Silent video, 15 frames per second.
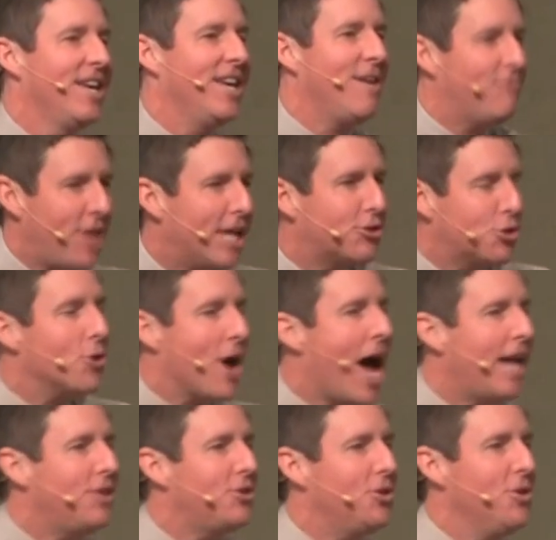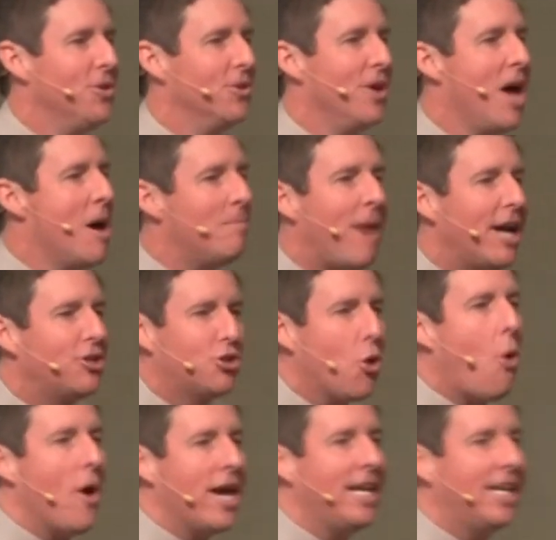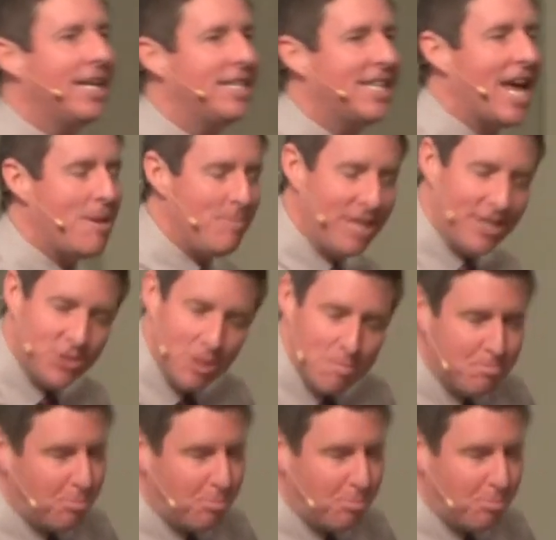If that's your attitude, my joy and contentment is in